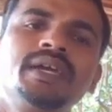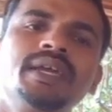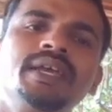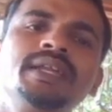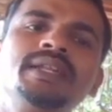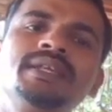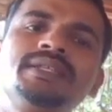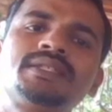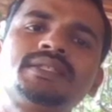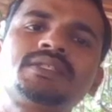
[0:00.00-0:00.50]

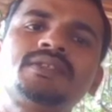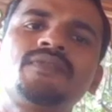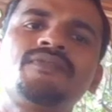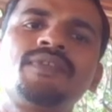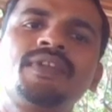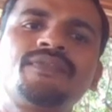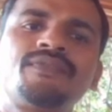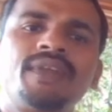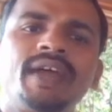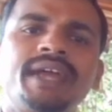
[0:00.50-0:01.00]
Indices
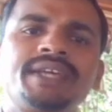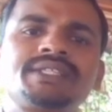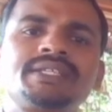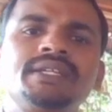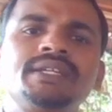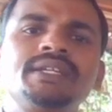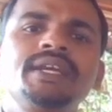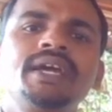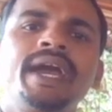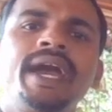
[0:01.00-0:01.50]
of
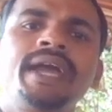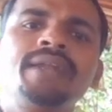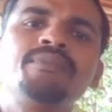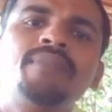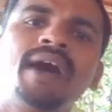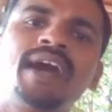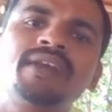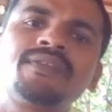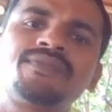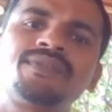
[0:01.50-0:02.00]
refraction
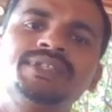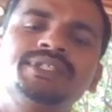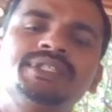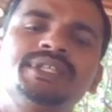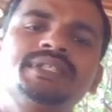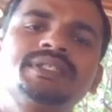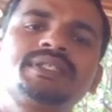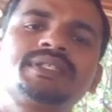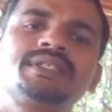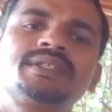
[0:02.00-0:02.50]
and
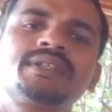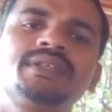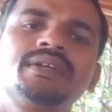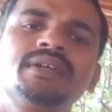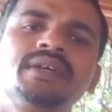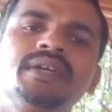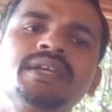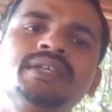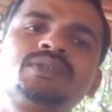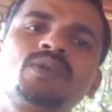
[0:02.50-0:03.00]
birefringence
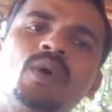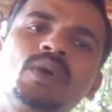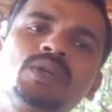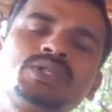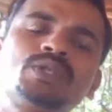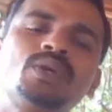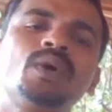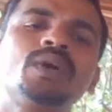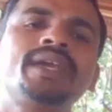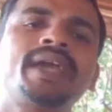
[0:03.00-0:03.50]
is
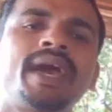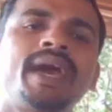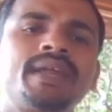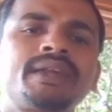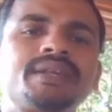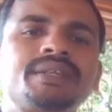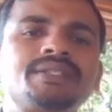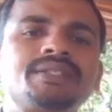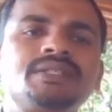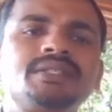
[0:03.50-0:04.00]
also
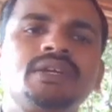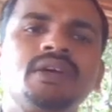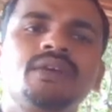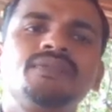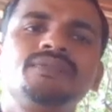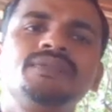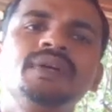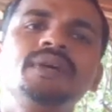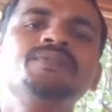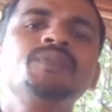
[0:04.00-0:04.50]
characteristic
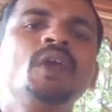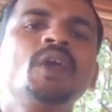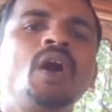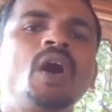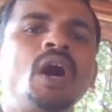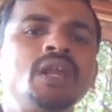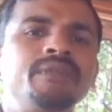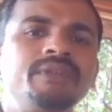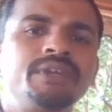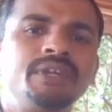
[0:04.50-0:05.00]
of the
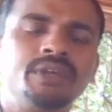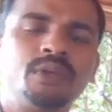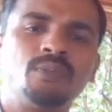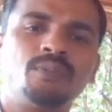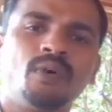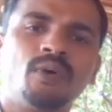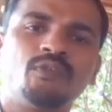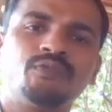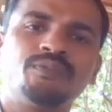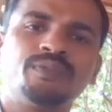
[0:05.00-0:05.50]
olivine
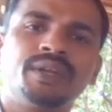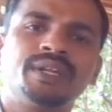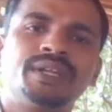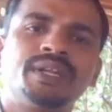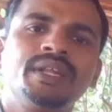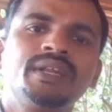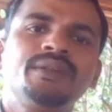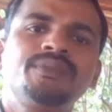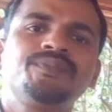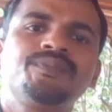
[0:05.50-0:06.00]
group of
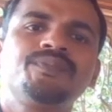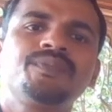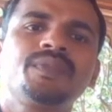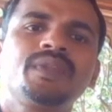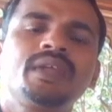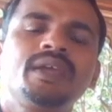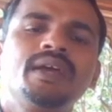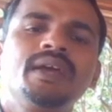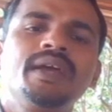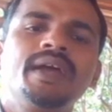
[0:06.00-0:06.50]
mineral
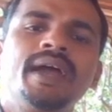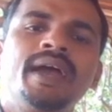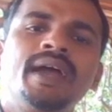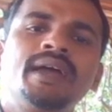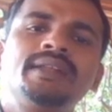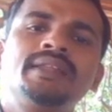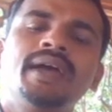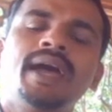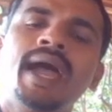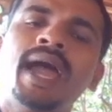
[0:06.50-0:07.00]

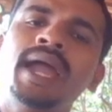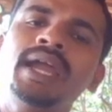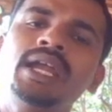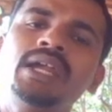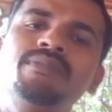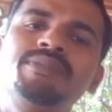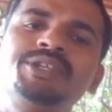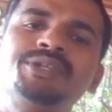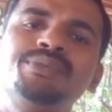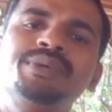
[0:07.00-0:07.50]
and the
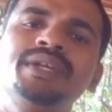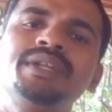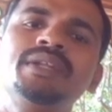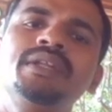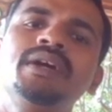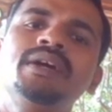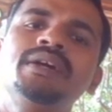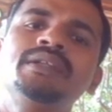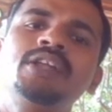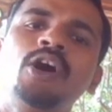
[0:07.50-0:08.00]
angle between
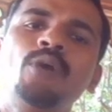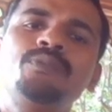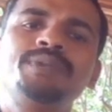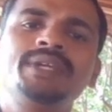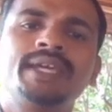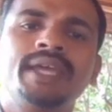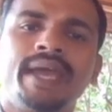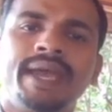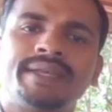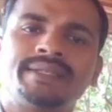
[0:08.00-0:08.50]
the
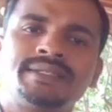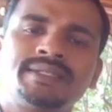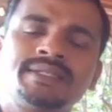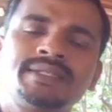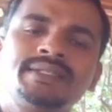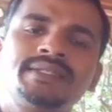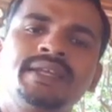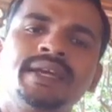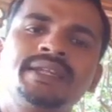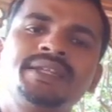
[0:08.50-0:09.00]
optic
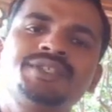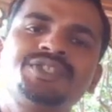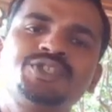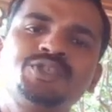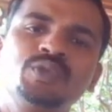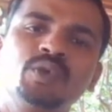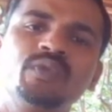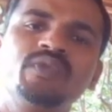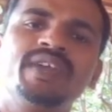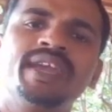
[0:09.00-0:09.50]
axis that is
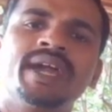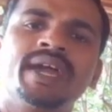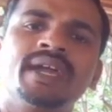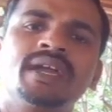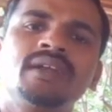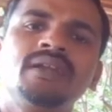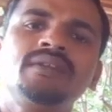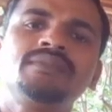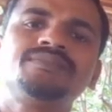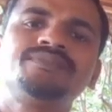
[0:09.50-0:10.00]
2V
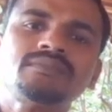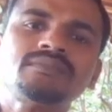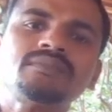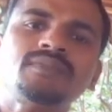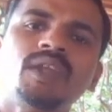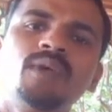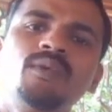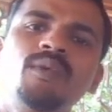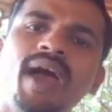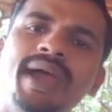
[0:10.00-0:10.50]
angle
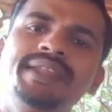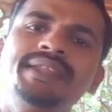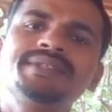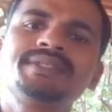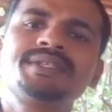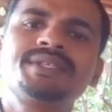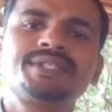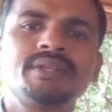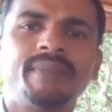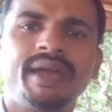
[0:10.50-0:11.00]

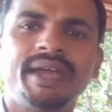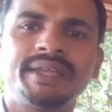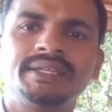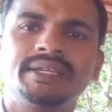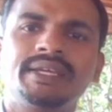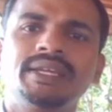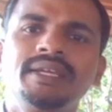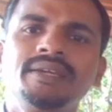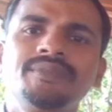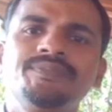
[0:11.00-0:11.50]
varies
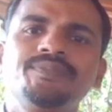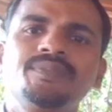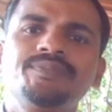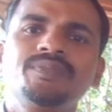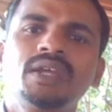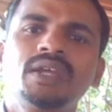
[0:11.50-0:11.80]
systematically